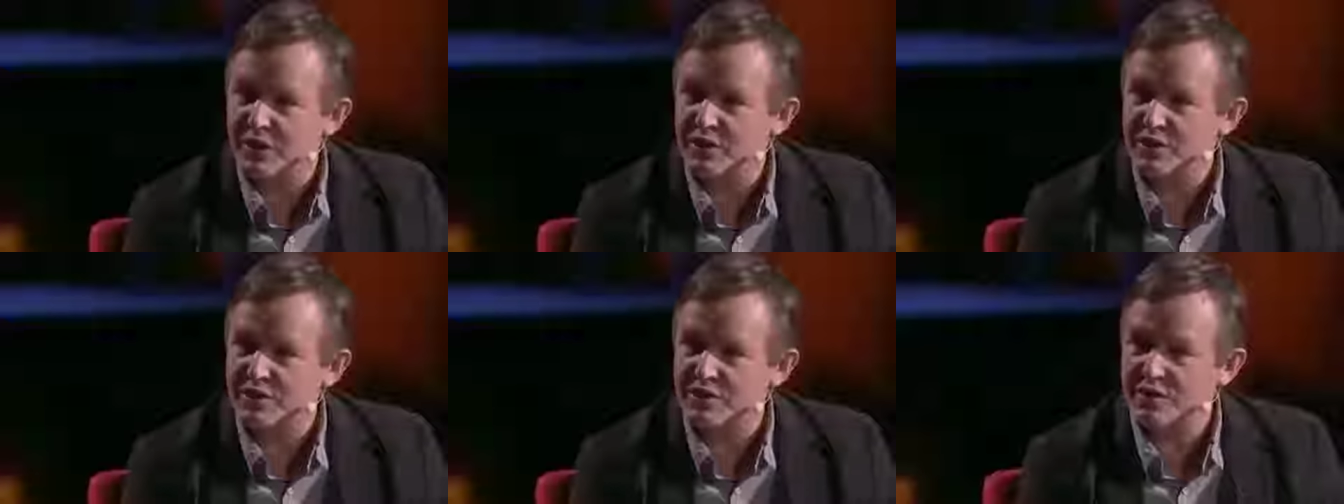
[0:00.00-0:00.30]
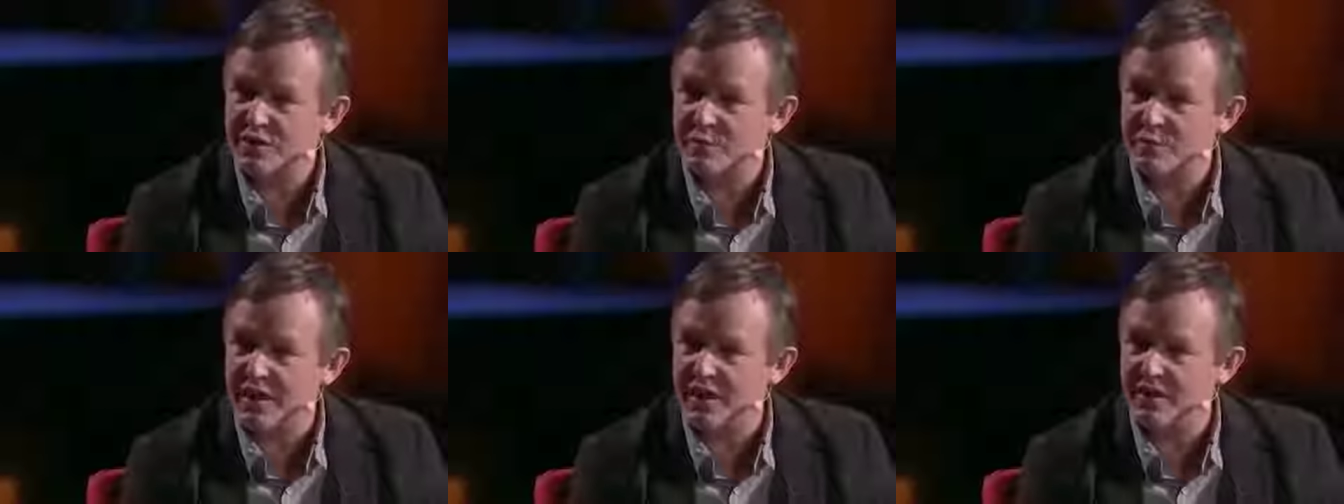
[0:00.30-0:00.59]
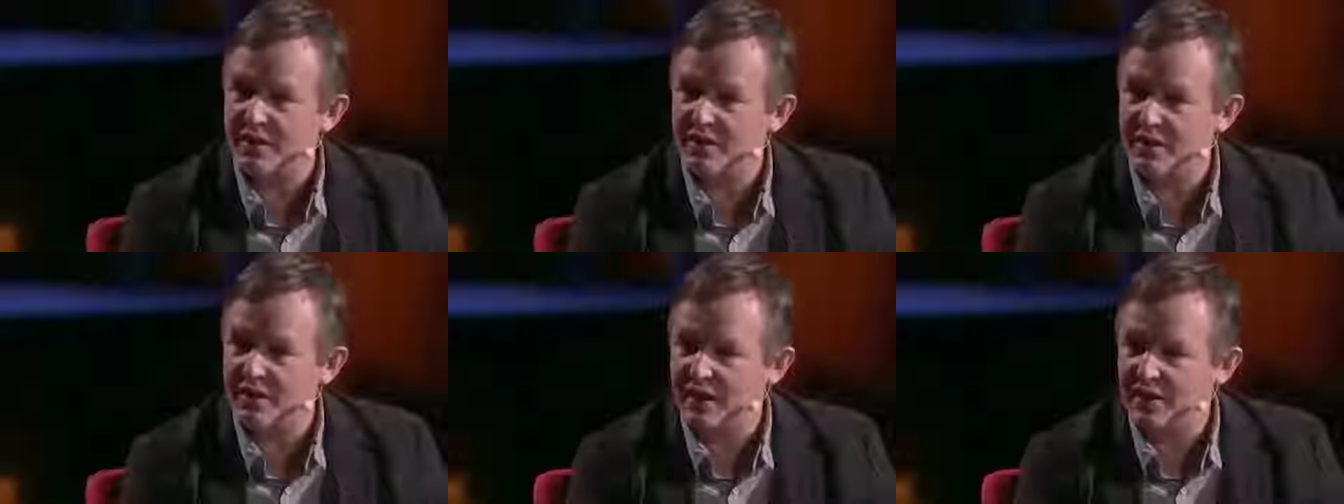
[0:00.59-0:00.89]
more dangerous to
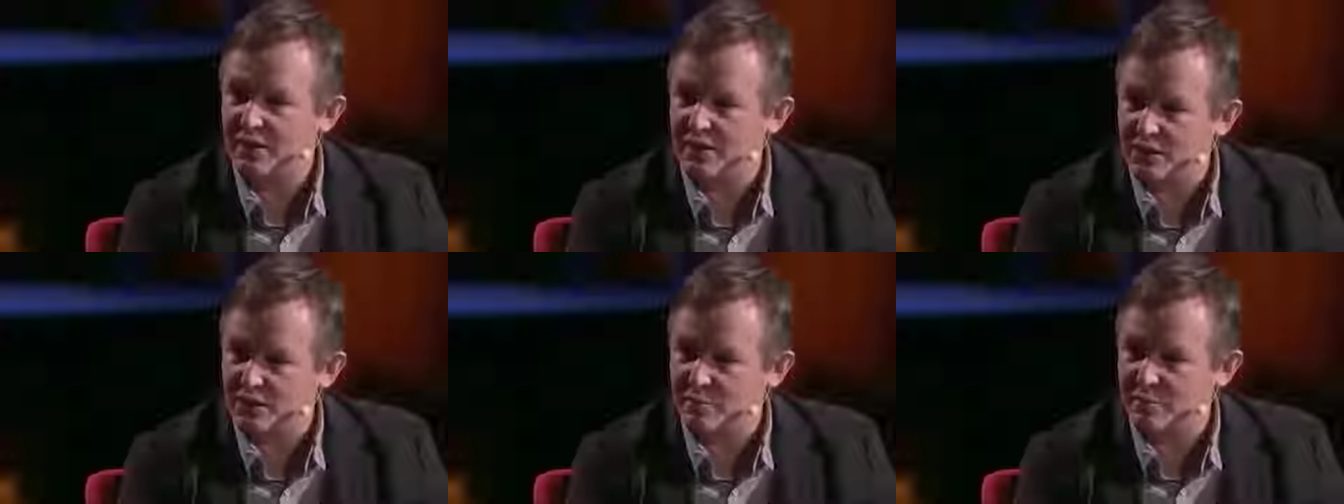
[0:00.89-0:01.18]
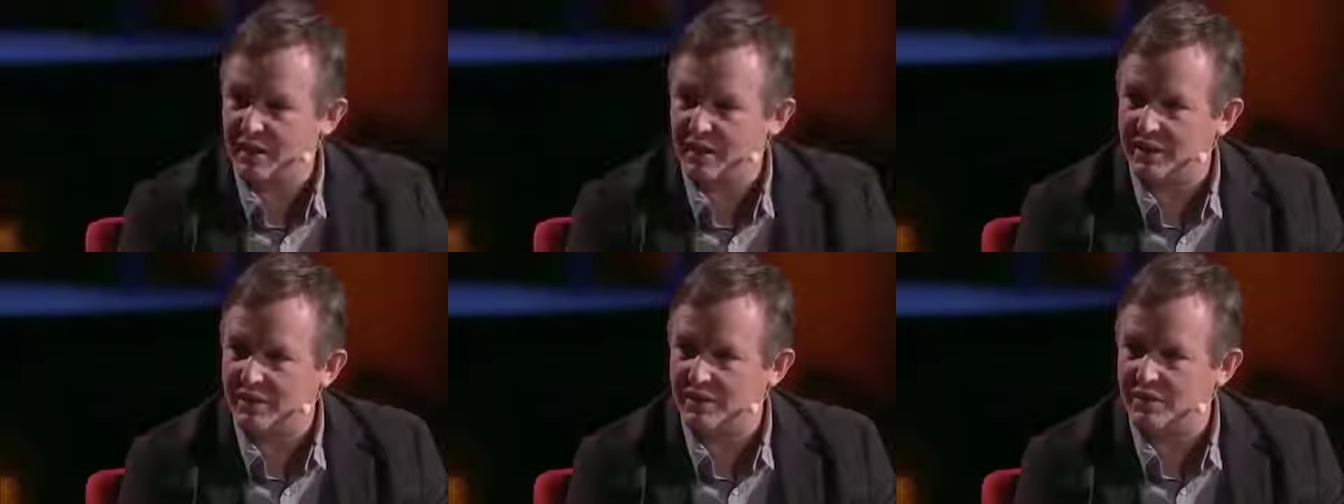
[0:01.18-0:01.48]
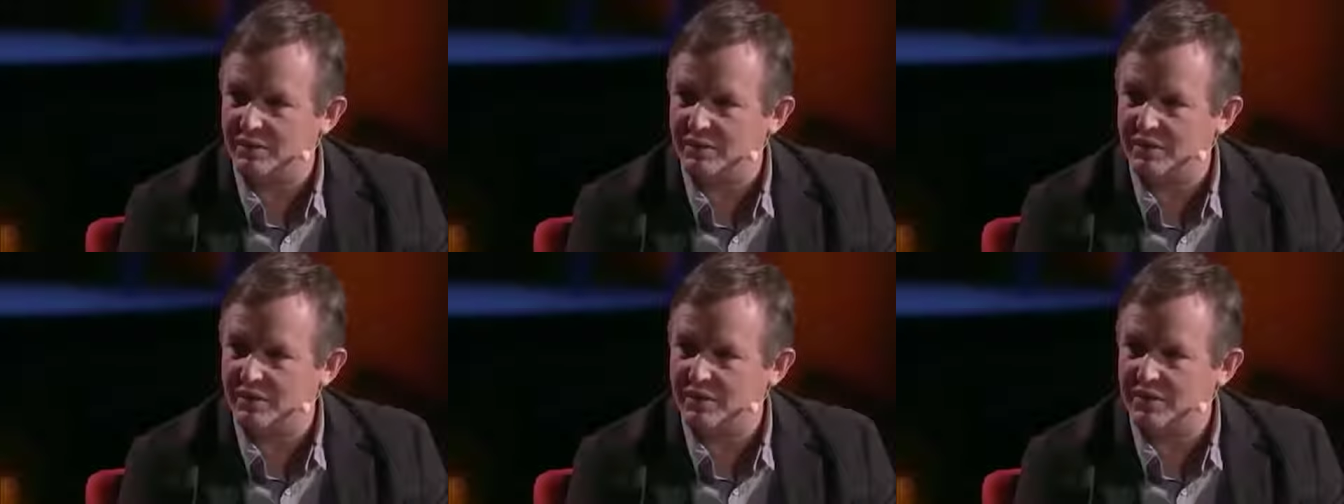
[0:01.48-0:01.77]
patent than not to
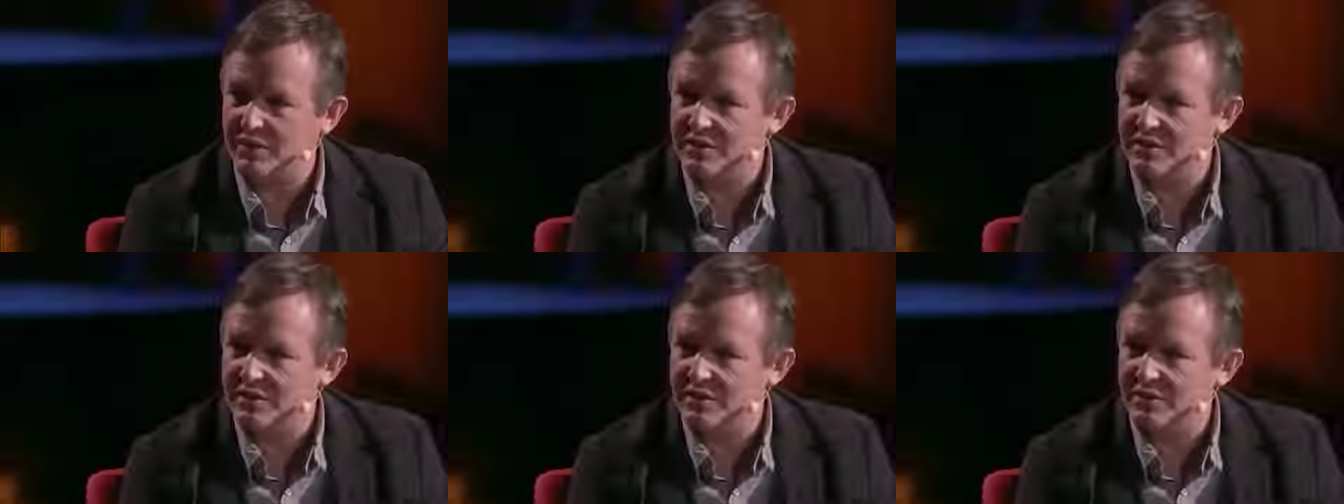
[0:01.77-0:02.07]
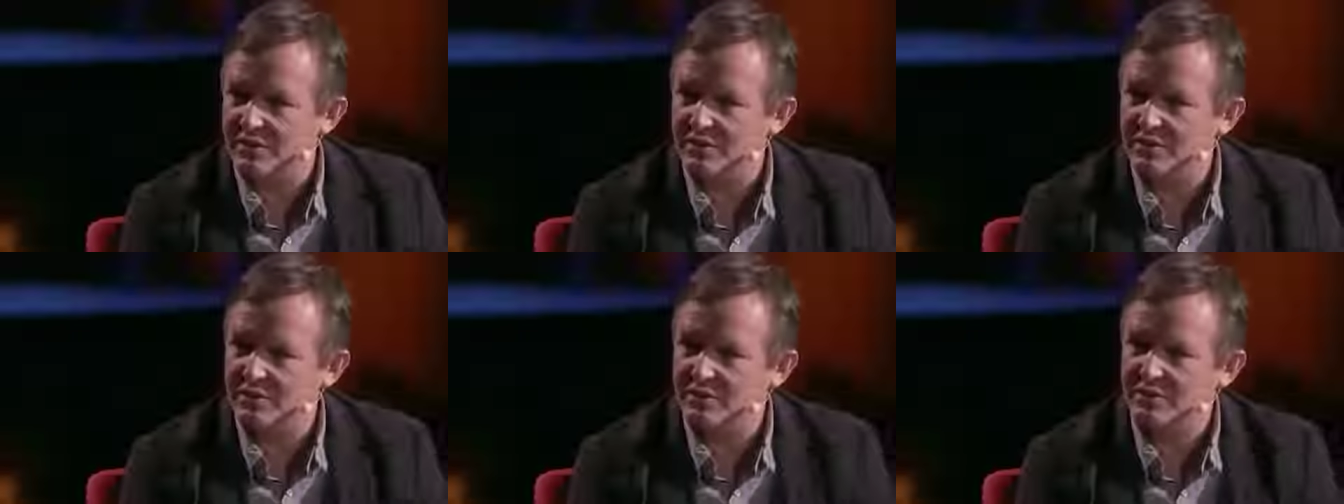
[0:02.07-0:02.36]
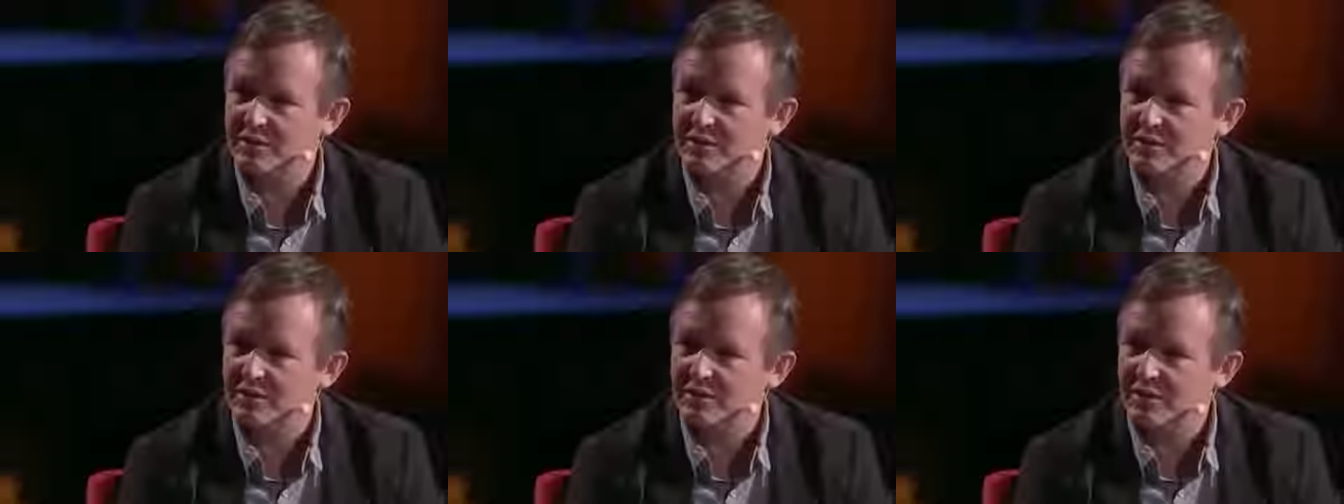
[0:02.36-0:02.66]
patent?
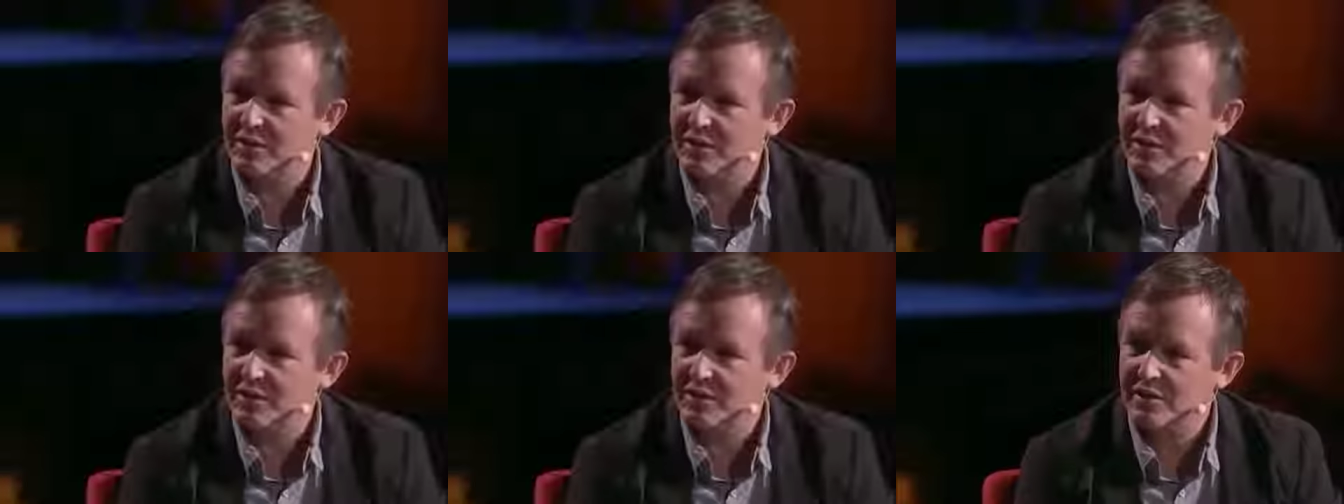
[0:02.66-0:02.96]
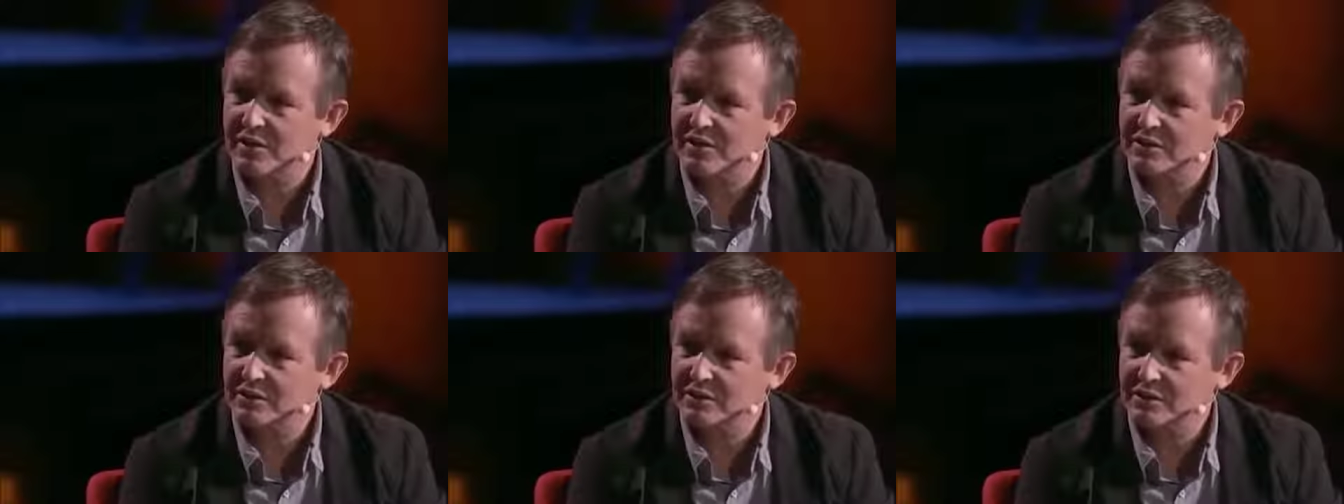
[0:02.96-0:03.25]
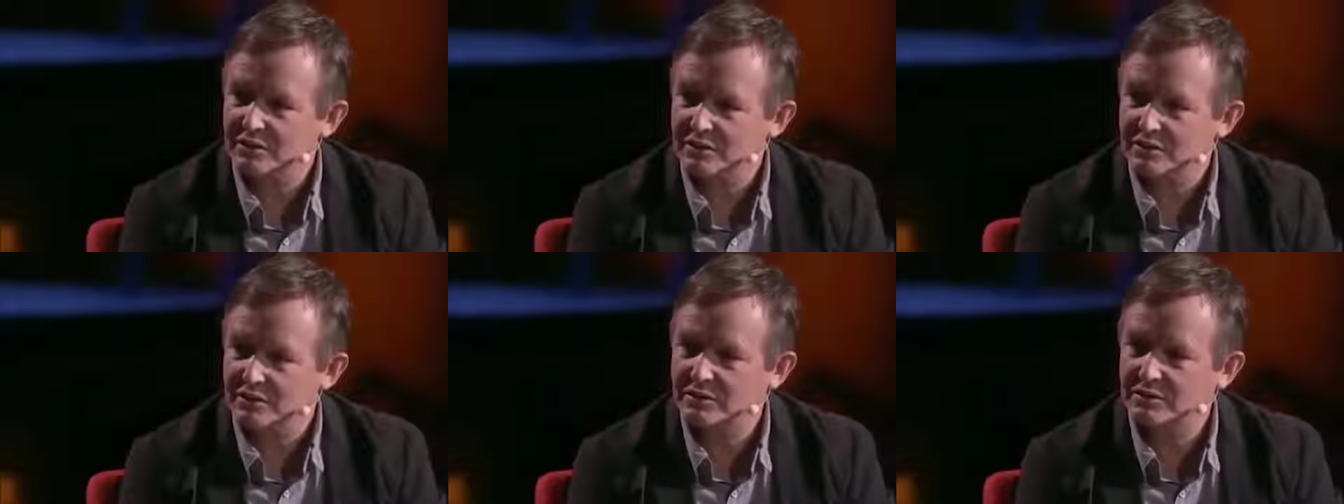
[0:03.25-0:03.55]
it, since our
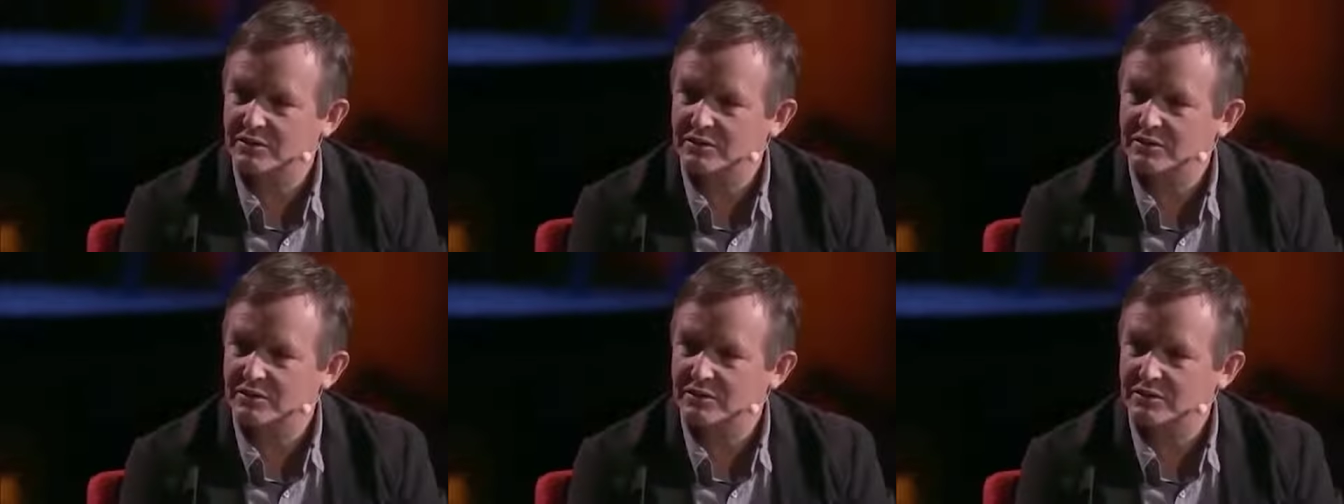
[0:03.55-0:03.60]
primary